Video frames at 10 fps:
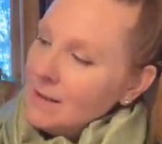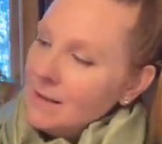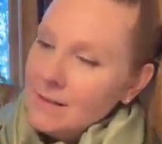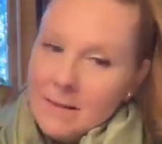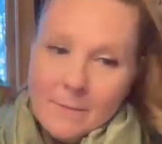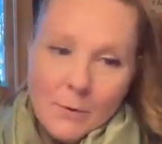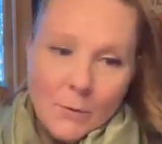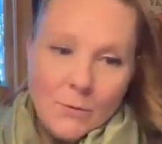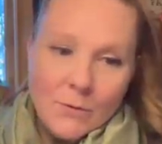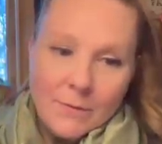the
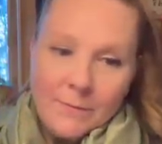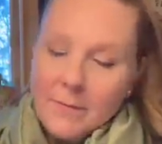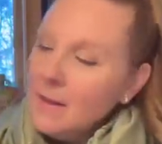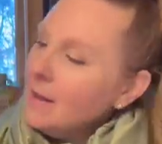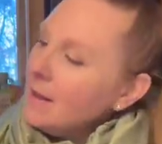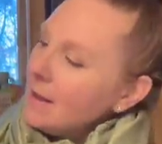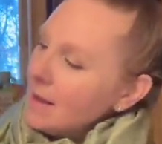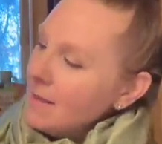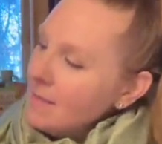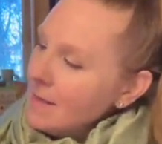moose.
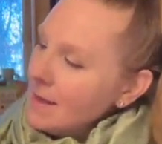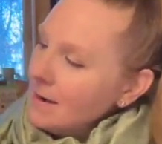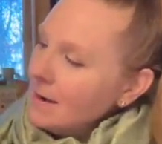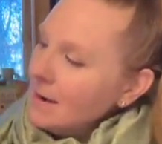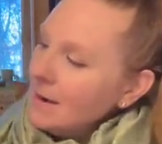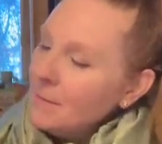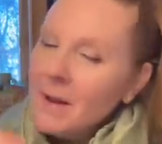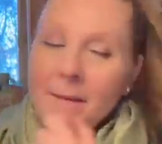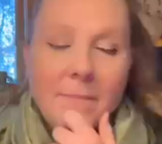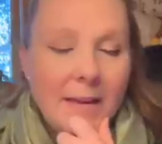And then
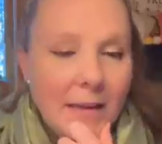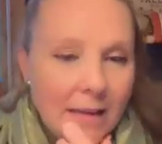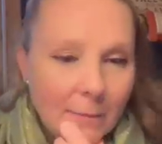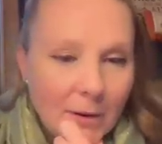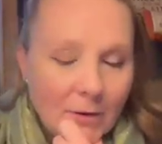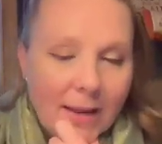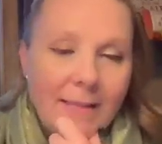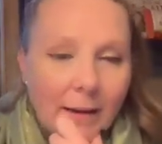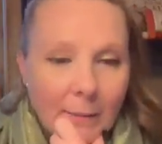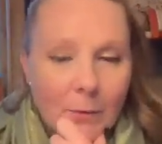I'm thinking about, I
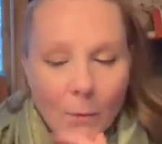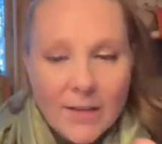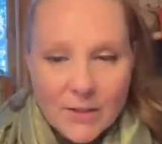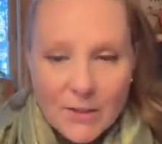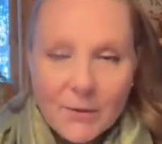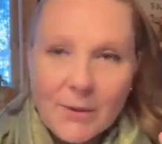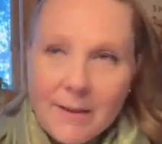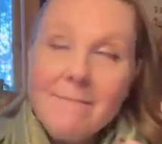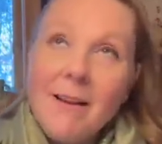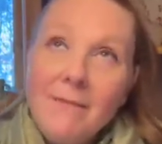think I'm going to,
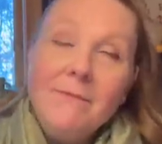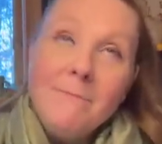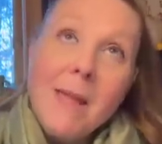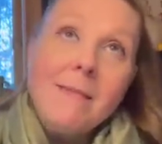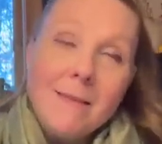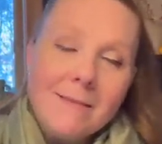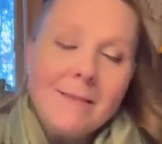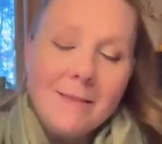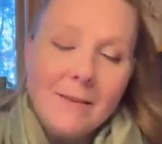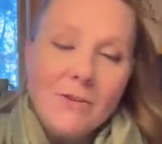I've made this
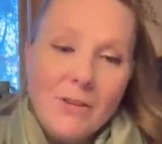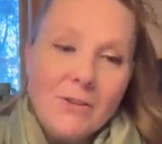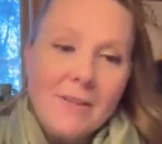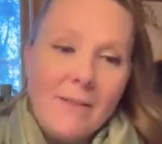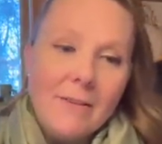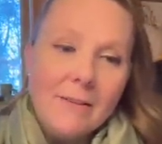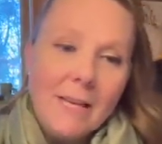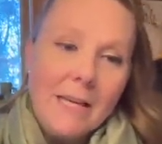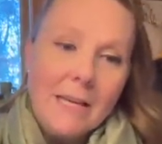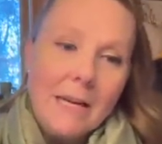decision, I just haven't
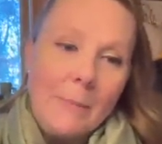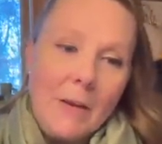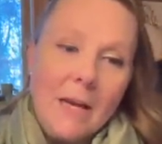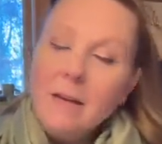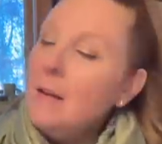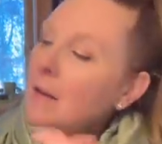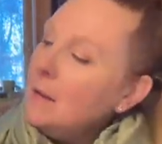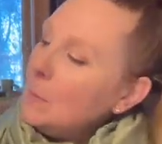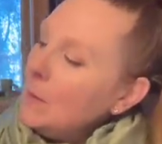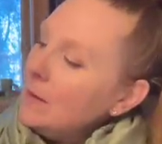kitted it up yet.
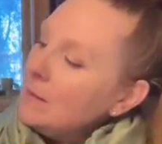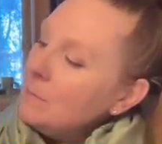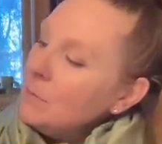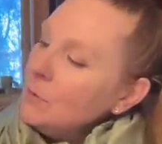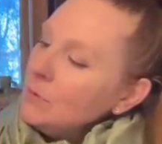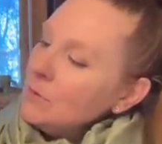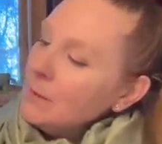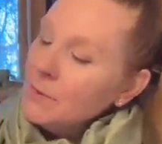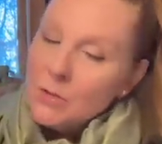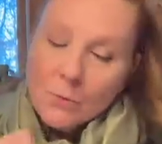But the moose, I'm
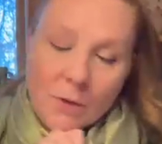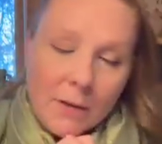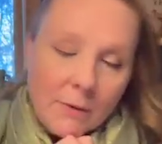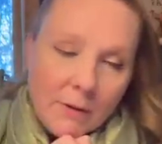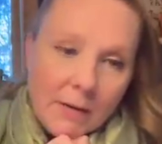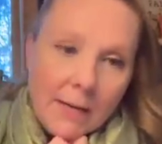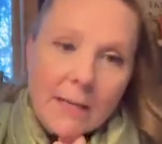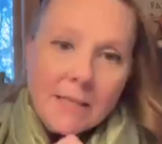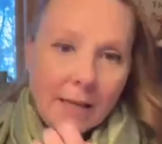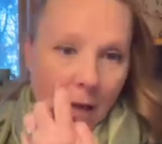going to do it on
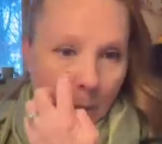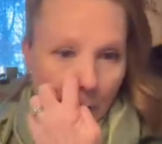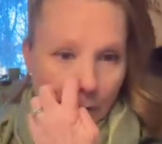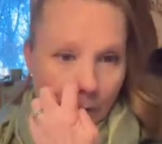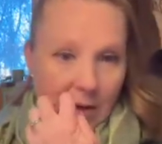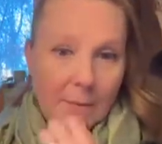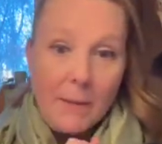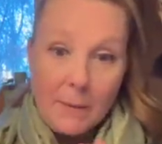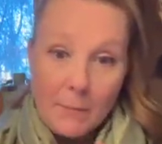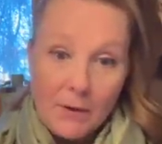18 count perforated
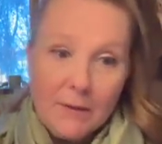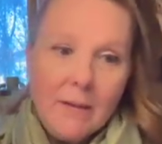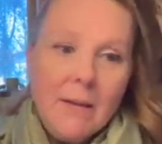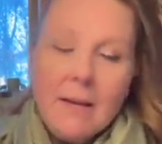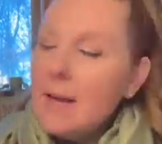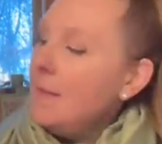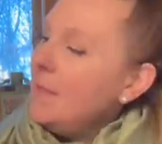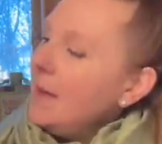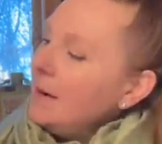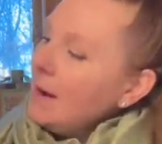paper. And
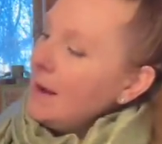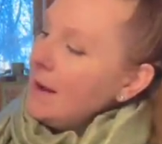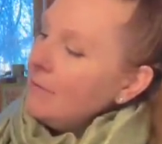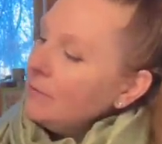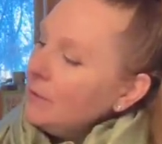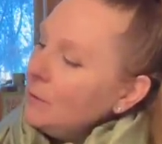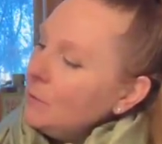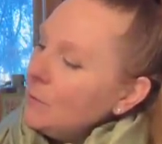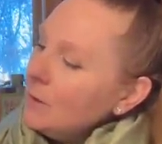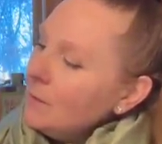then I have little
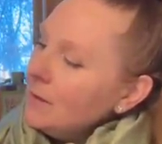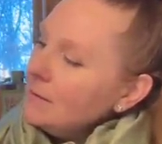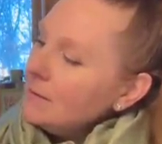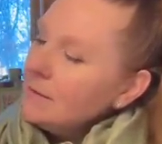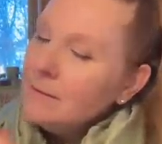ornaments.